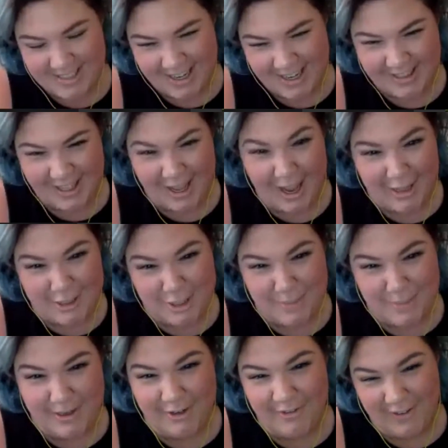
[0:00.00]
that I should be
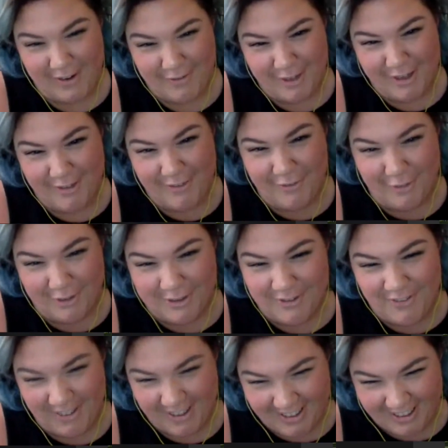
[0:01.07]
your favorite for
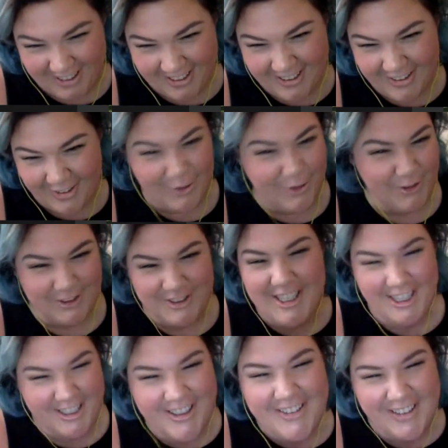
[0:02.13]
defending the older
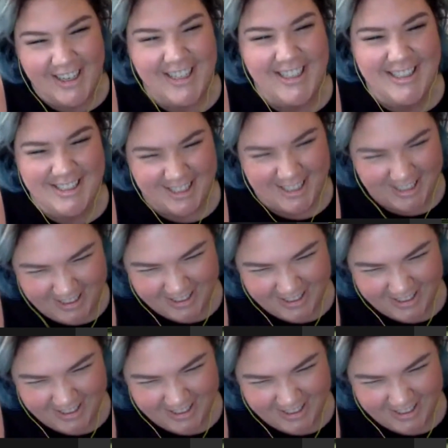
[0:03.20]
generation.